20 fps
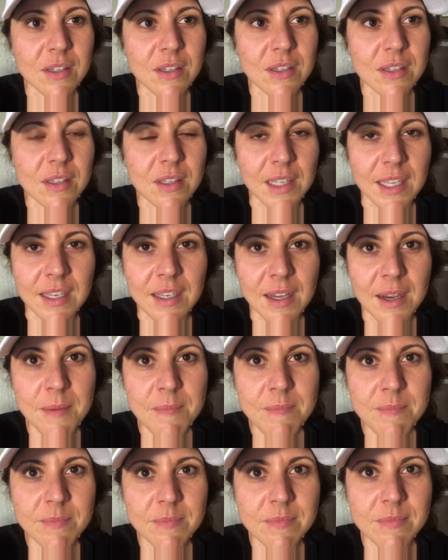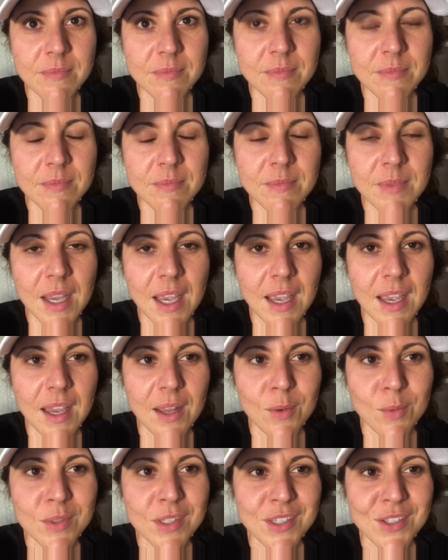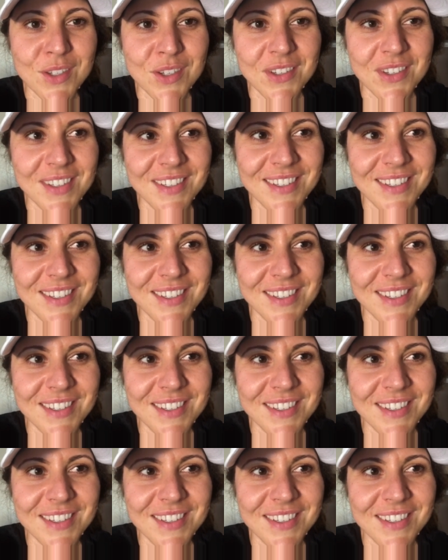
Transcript: cleaned up, and we'll see you soon.